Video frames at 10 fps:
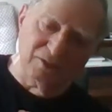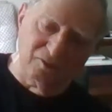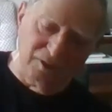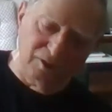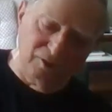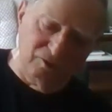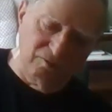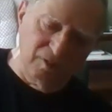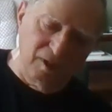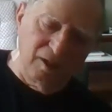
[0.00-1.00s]
this little
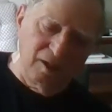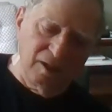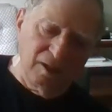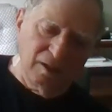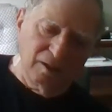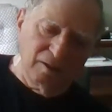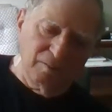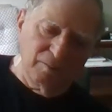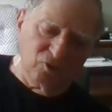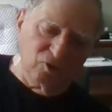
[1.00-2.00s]

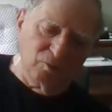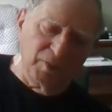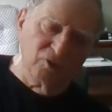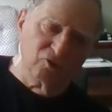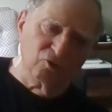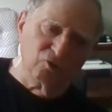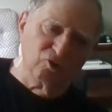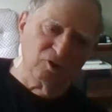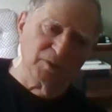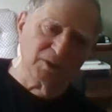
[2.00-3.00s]
sort of miniature
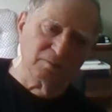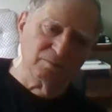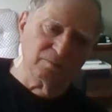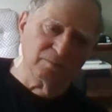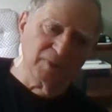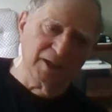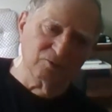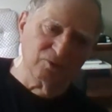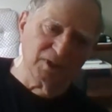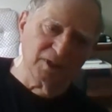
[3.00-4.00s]
German
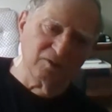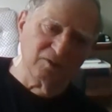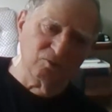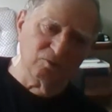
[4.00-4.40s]
hand grenades,